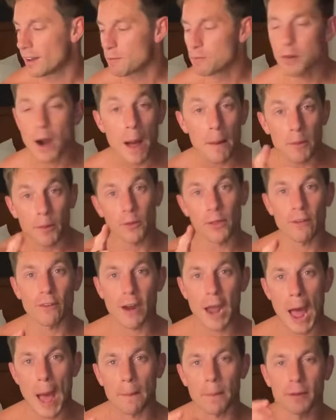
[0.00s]
Probably will never
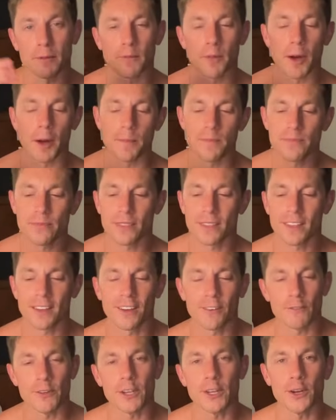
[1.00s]
happen, but
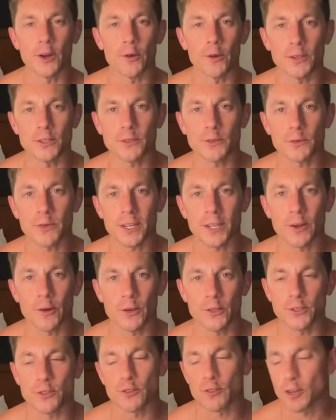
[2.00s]
we can always
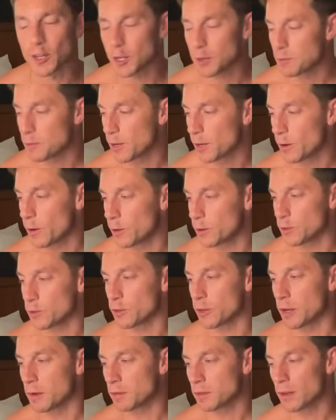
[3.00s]
dream. We can always
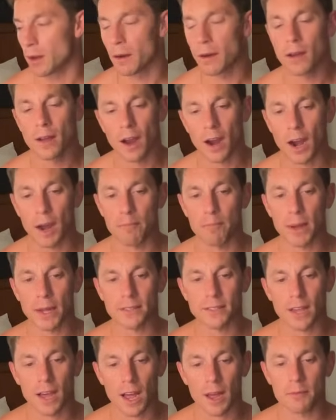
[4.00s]
dream. So, all right,
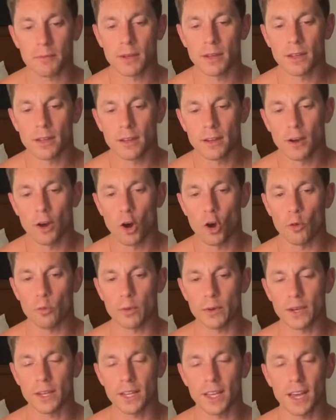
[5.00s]
bedtime.
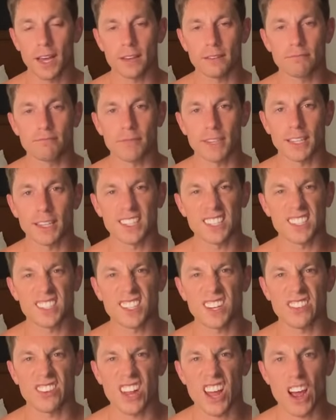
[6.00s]
Hoping to get at least
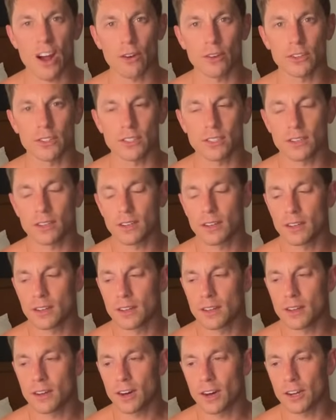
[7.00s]
7 hours
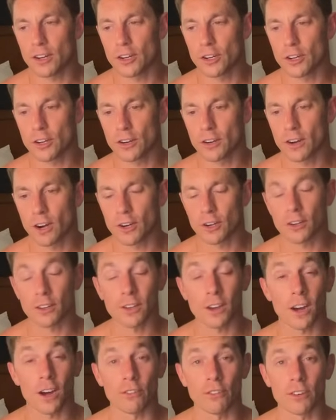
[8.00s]
under the
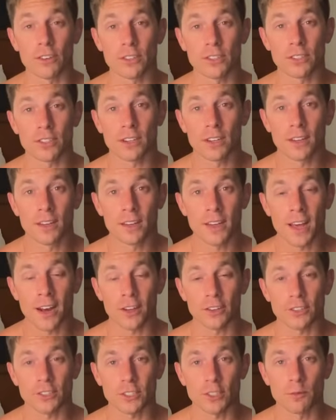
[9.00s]
covers, and
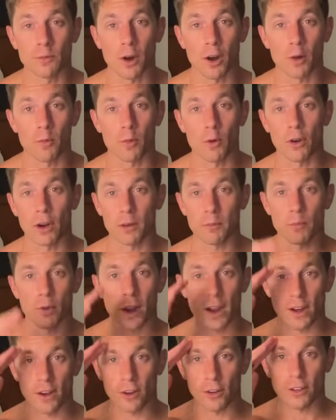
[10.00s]
I'll see you tomorrow morning
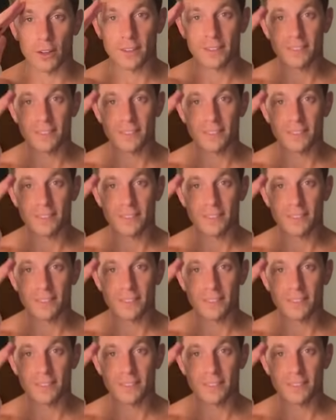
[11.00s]
bright and early.